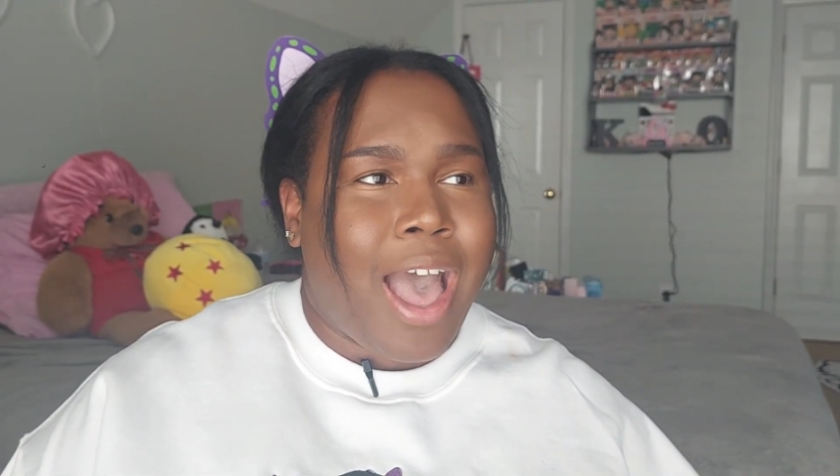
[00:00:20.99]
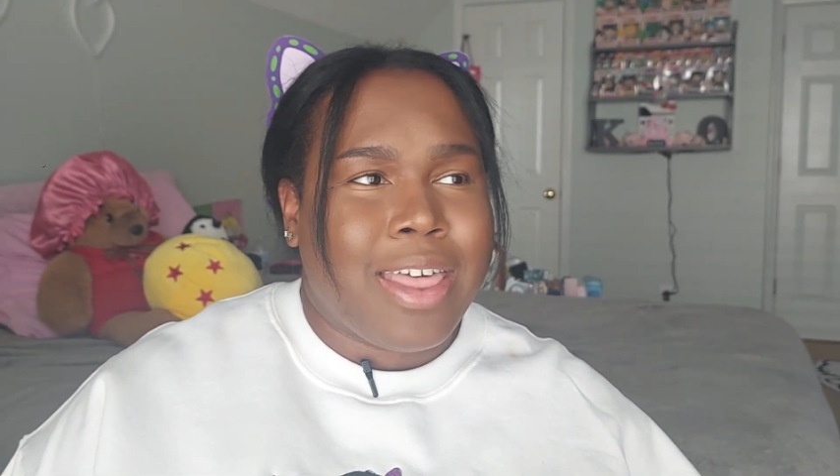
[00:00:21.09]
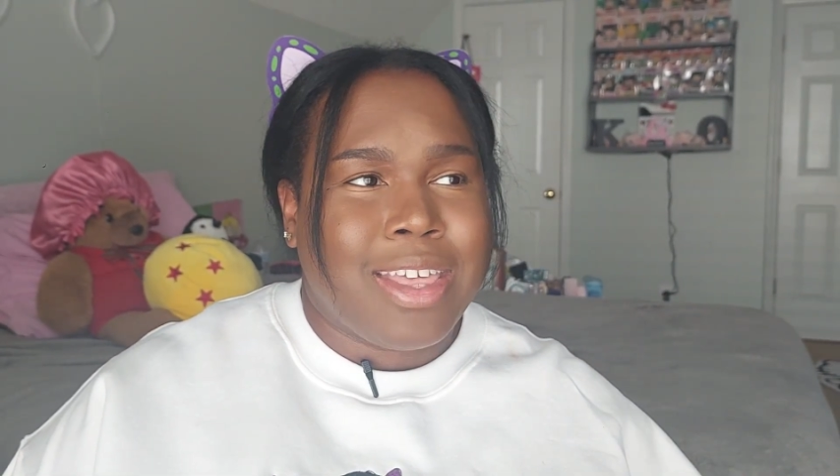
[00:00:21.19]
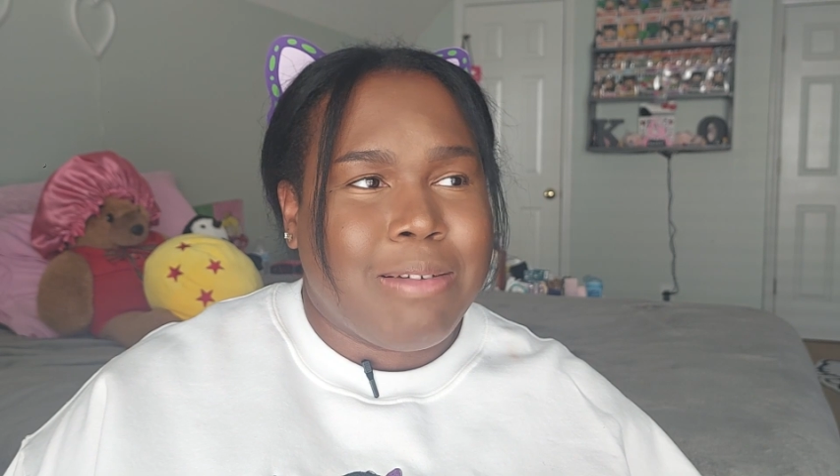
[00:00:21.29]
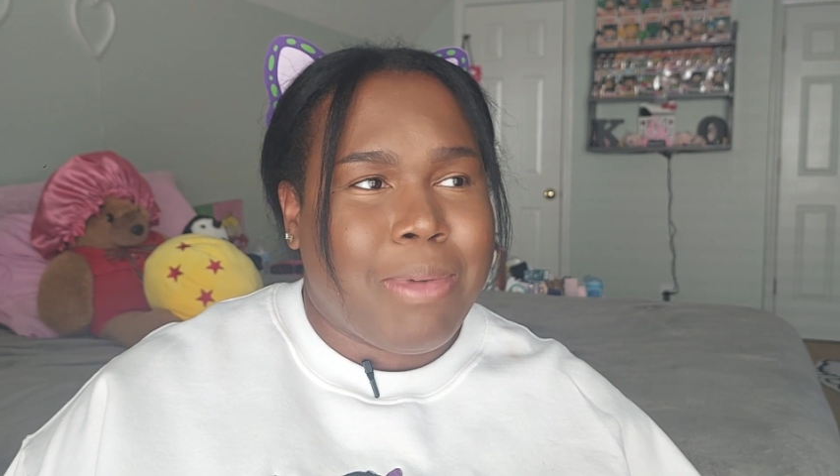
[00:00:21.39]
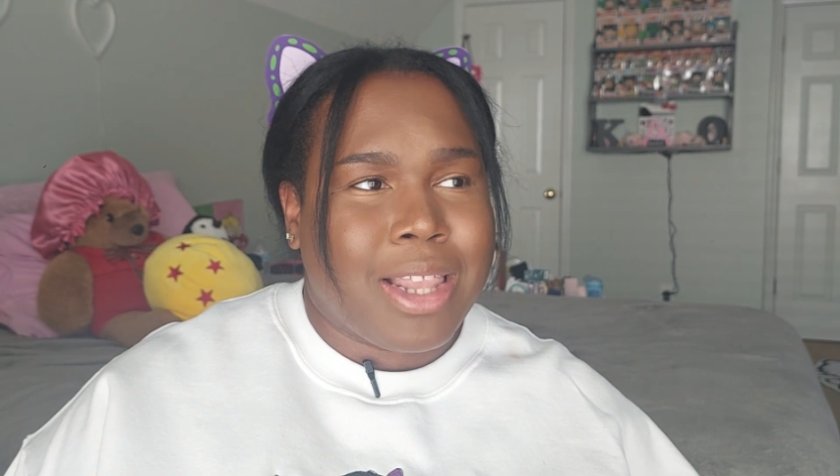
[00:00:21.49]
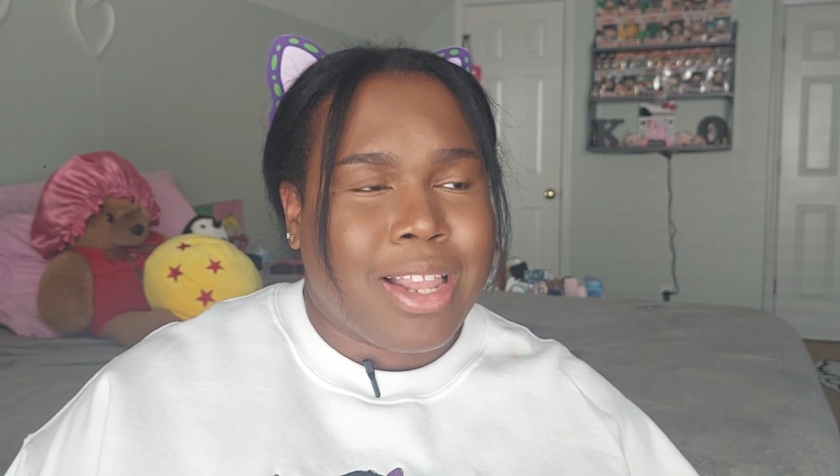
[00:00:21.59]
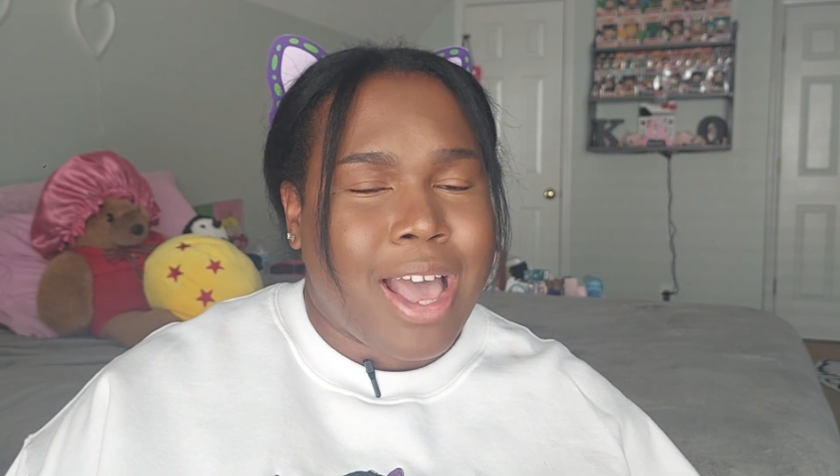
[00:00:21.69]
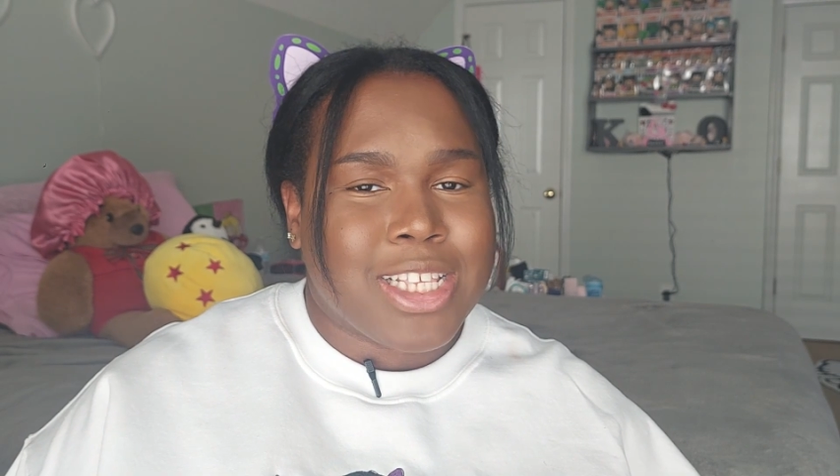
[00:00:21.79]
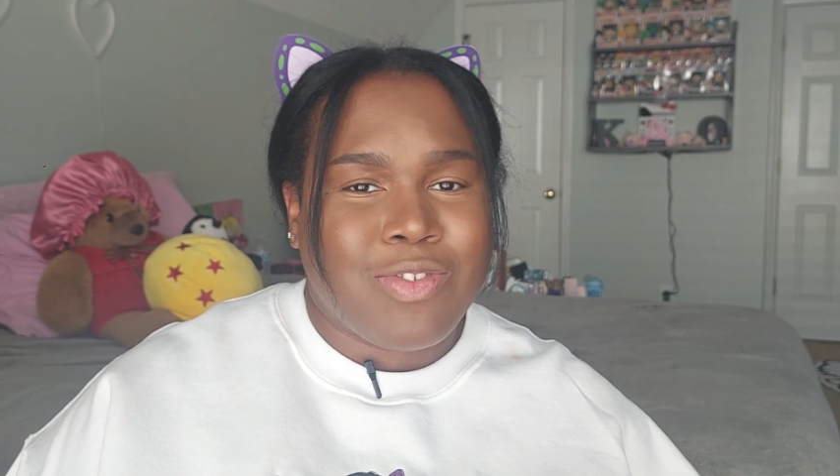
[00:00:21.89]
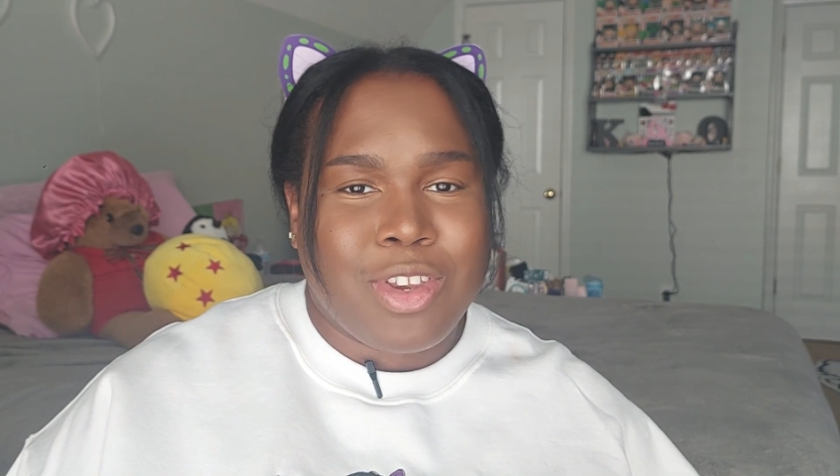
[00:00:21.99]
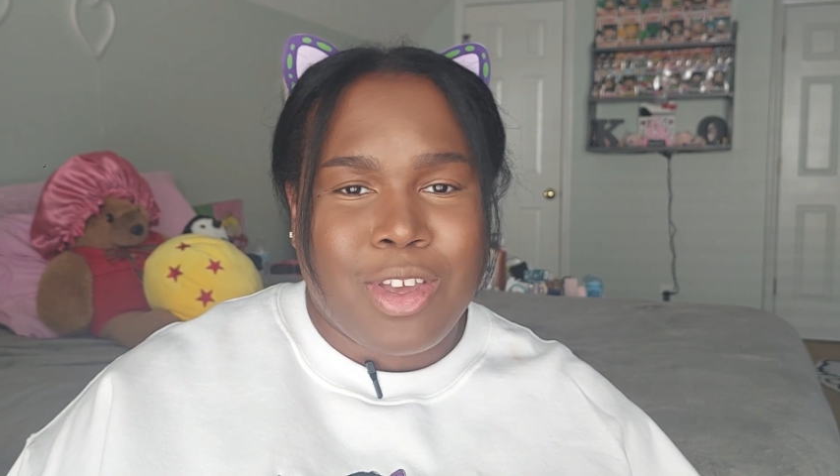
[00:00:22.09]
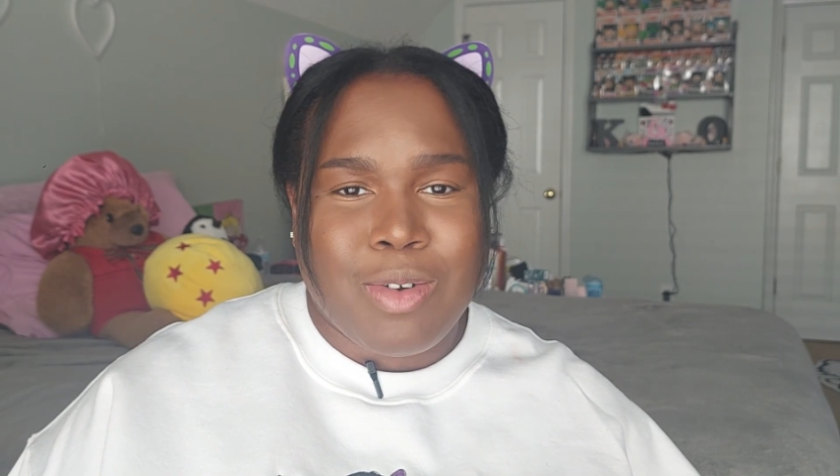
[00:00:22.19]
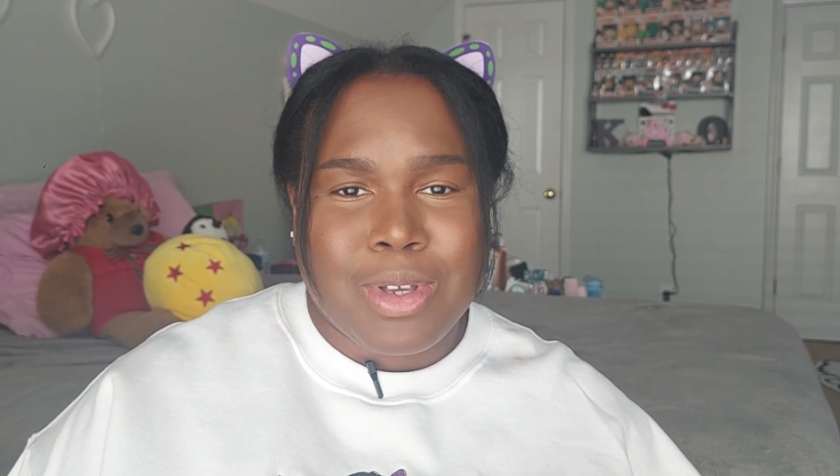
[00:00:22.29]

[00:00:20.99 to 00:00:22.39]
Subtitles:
I think my last video